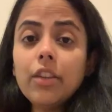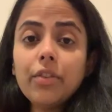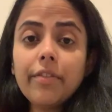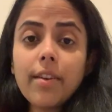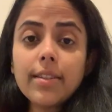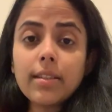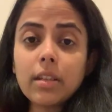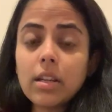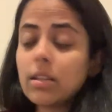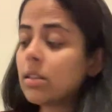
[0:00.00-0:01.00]

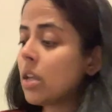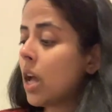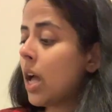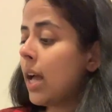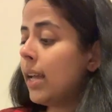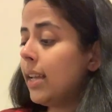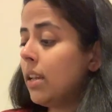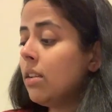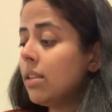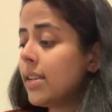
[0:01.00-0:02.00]
universities in
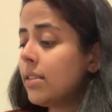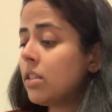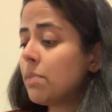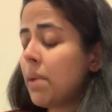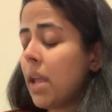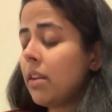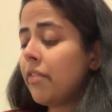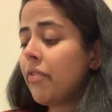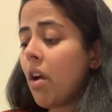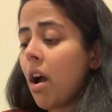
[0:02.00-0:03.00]
England, Spain,
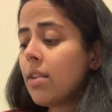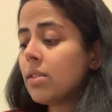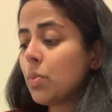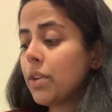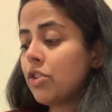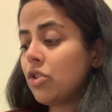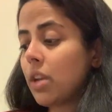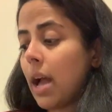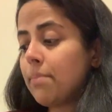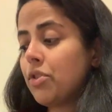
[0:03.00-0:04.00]
and France wished to
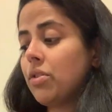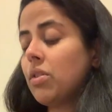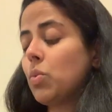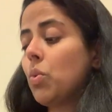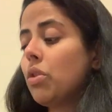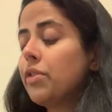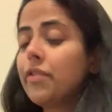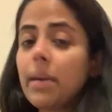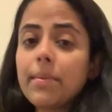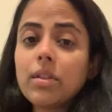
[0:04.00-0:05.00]
capture this world
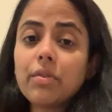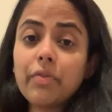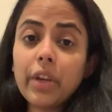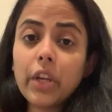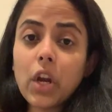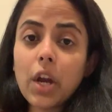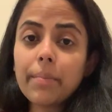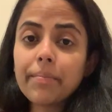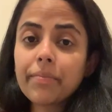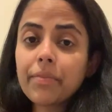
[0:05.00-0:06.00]
famous
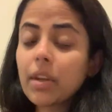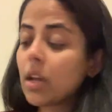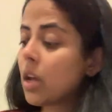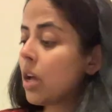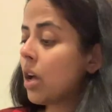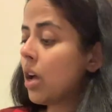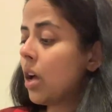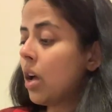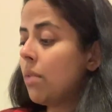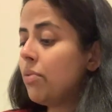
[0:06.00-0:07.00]
figure.
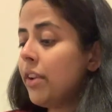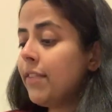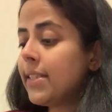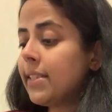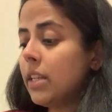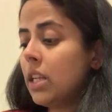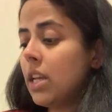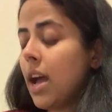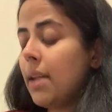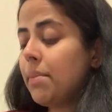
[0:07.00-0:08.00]
Previously,
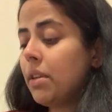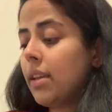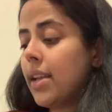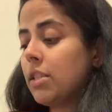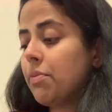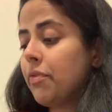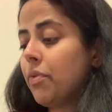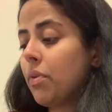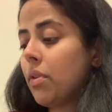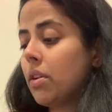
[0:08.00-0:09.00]
he had been a
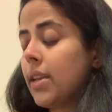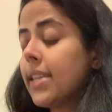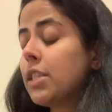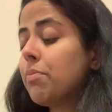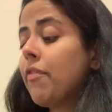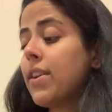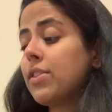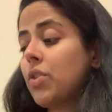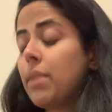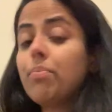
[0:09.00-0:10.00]
guest
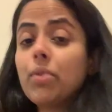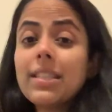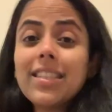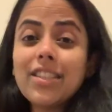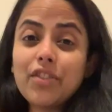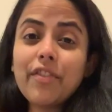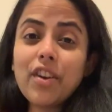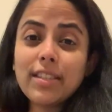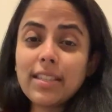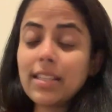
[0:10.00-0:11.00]
professor at Princeton
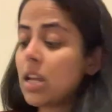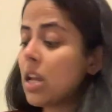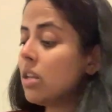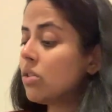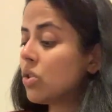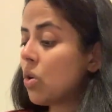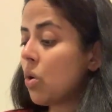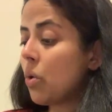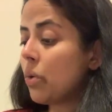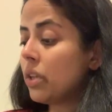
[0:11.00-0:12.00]
University,
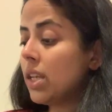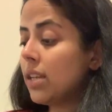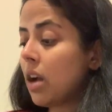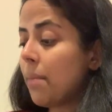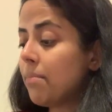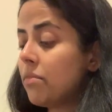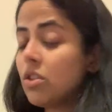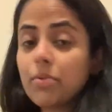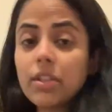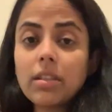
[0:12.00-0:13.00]
so he had come
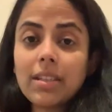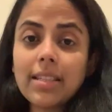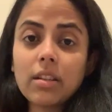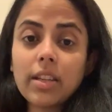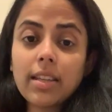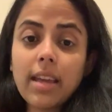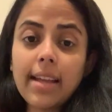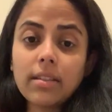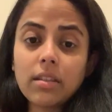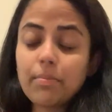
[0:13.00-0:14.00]
to Princeton as a
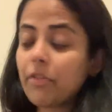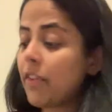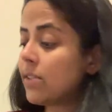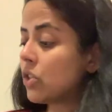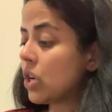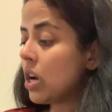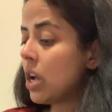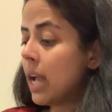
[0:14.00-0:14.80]
guest professor.